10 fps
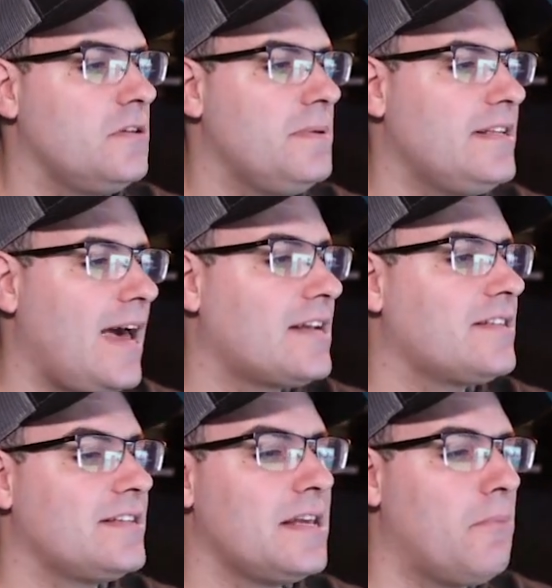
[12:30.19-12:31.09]
to be taxed
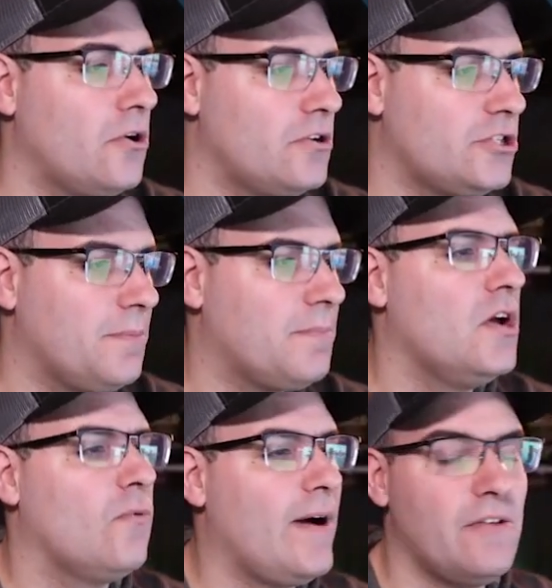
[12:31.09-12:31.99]
as a partnership
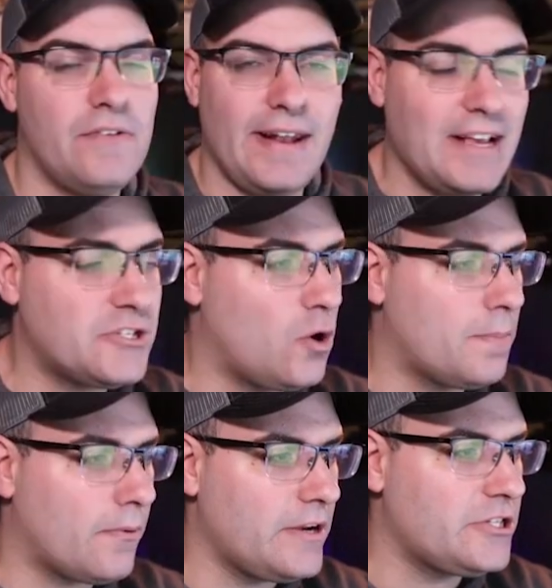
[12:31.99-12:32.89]
rather than S
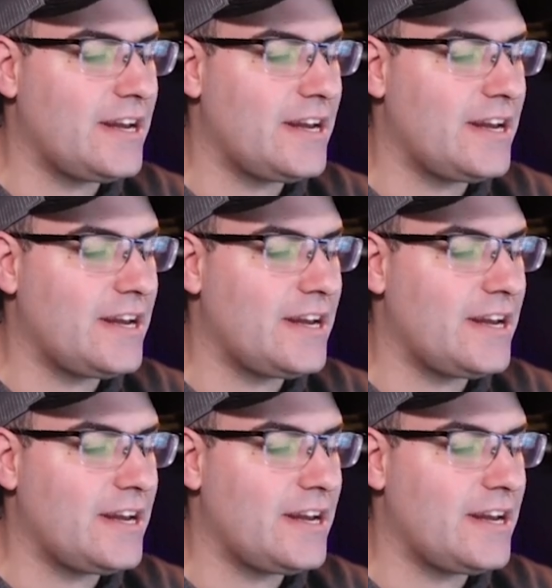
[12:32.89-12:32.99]
corporation.